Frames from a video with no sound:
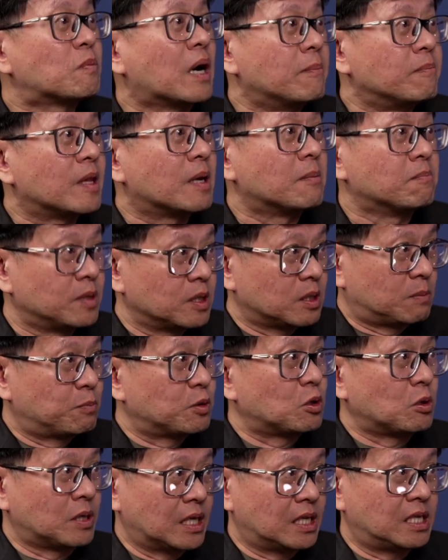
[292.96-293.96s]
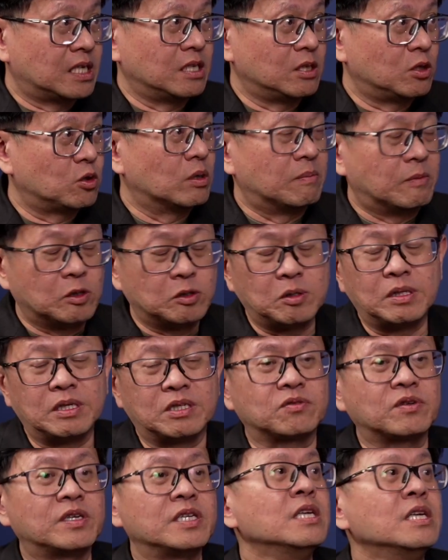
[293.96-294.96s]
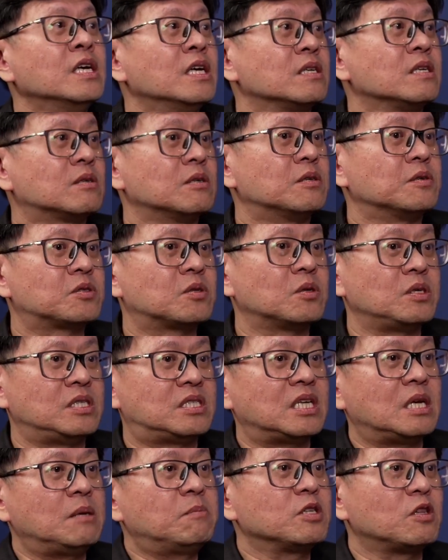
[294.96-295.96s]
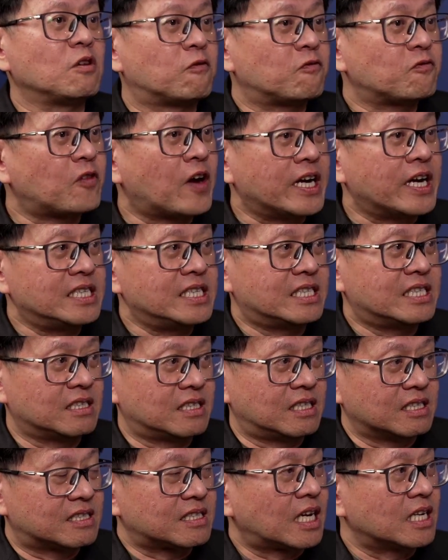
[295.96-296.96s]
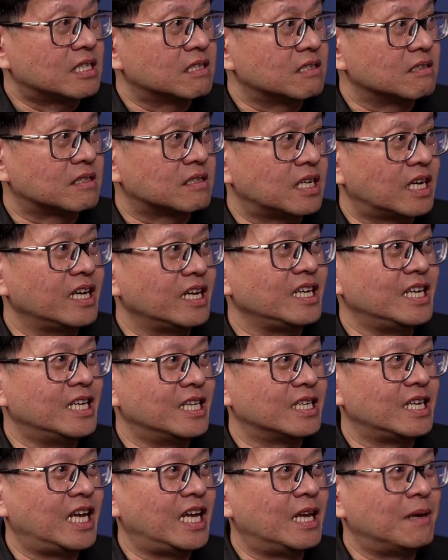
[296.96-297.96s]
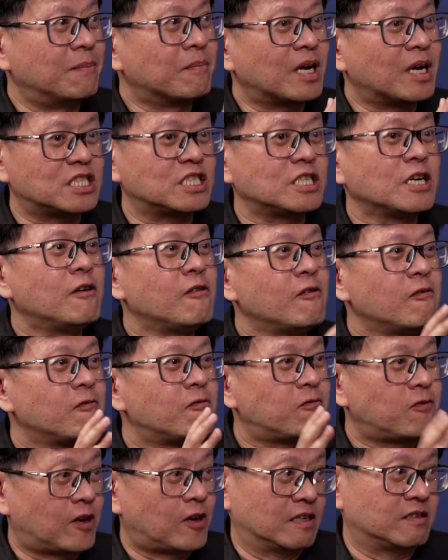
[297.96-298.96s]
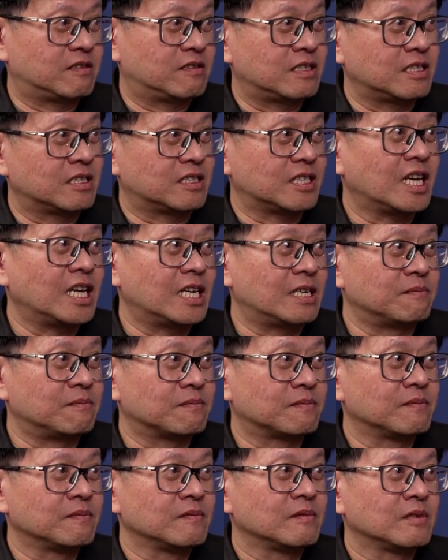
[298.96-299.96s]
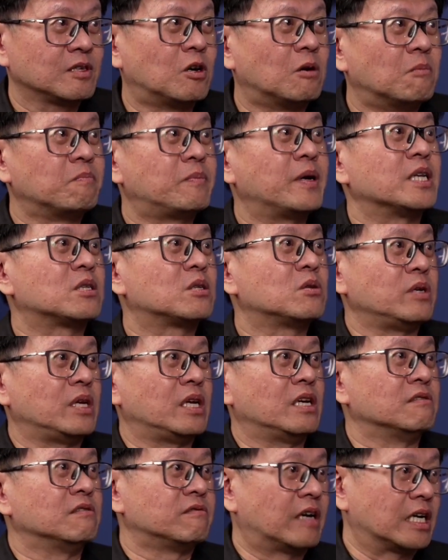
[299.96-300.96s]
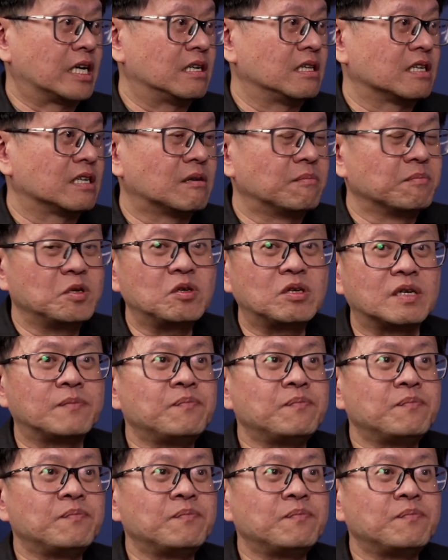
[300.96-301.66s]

numbers put together into a modulus, right? So it's able to find the cycles there in a much faster time compared to a regular computer.